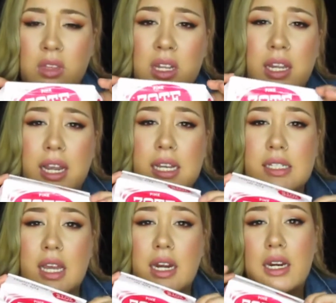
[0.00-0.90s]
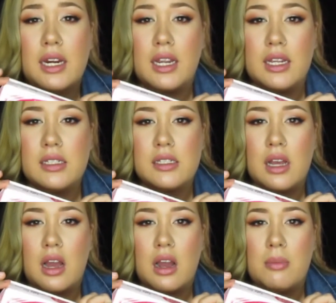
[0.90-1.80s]
like I said, it is a
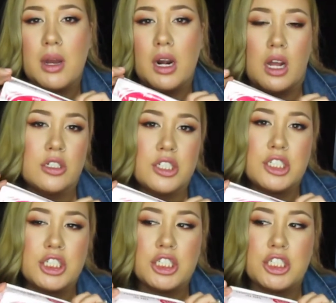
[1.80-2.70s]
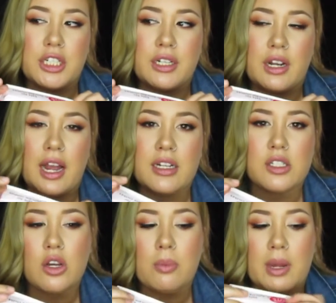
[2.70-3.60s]
laundry detergent kind of
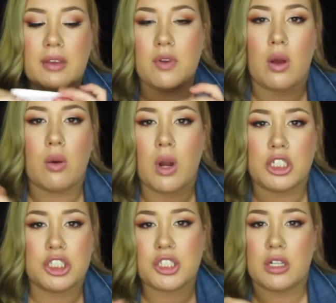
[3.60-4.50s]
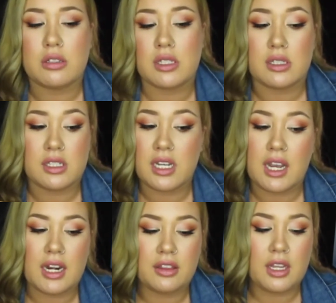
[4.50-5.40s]
soap, like if you want to wash your clothes in the sink
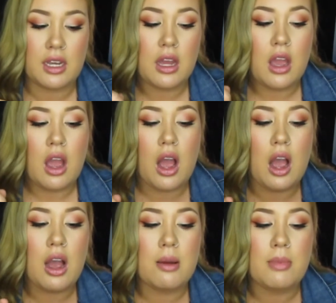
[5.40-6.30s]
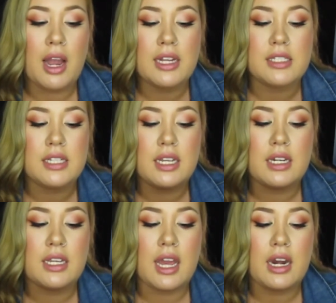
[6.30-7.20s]
kind of thing. I
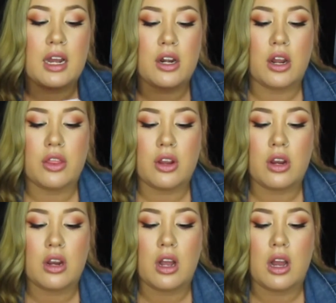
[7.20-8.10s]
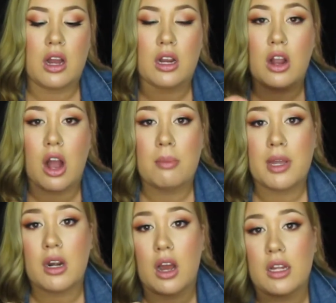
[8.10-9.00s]
did get another
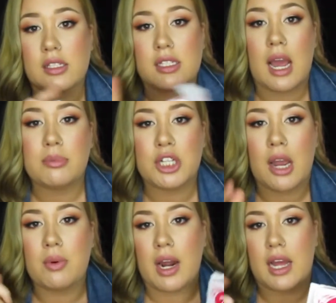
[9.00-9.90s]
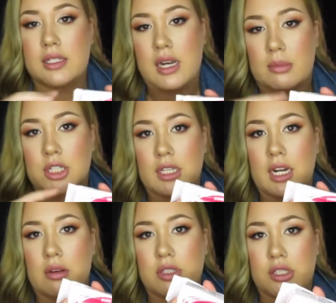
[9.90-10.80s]
comment on Snapchat when I had Snapchat
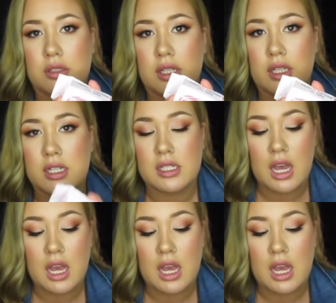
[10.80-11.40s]
that I was using this